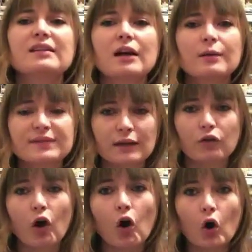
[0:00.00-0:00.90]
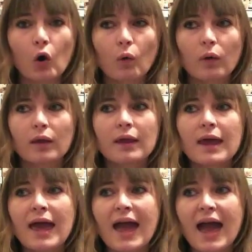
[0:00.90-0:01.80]
He dug himself a hole,
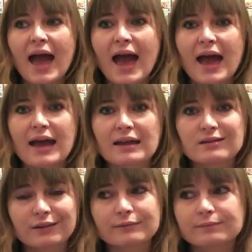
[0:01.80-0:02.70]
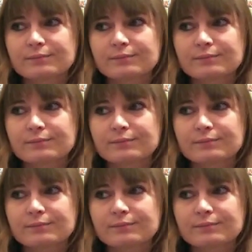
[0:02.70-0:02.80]
and